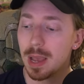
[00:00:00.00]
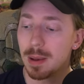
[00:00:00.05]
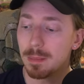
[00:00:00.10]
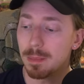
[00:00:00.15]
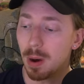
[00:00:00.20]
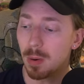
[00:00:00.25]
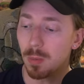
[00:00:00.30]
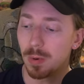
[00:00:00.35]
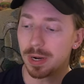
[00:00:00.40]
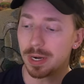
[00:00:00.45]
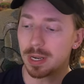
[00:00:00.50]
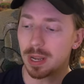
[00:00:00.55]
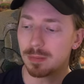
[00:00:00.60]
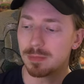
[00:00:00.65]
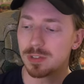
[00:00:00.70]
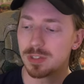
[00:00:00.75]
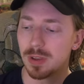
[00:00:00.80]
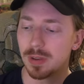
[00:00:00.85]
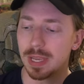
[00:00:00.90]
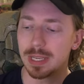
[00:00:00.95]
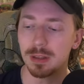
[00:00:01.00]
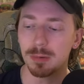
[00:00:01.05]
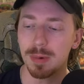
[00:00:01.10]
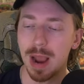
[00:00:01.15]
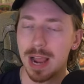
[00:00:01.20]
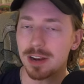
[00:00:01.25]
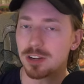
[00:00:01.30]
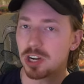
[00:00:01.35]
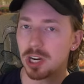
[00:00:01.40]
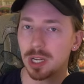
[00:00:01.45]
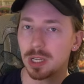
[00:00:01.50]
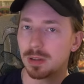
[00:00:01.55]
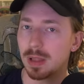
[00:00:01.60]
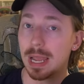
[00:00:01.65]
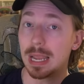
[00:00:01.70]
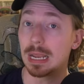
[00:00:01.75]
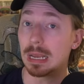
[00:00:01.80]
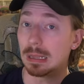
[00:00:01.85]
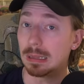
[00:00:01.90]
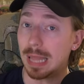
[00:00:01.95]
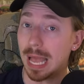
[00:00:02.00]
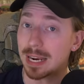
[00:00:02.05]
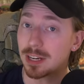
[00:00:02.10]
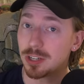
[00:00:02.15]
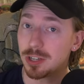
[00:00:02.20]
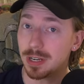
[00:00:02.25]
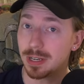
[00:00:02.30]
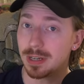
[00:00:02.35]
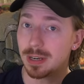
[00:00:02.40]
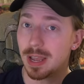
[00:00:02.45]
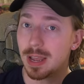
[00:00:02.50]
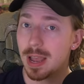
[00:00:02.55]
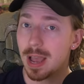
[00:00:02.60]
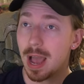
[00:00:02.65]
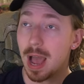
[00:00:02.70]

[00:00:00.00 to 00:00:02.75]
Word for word: But when it comes to like the Ratchet and Clank collection,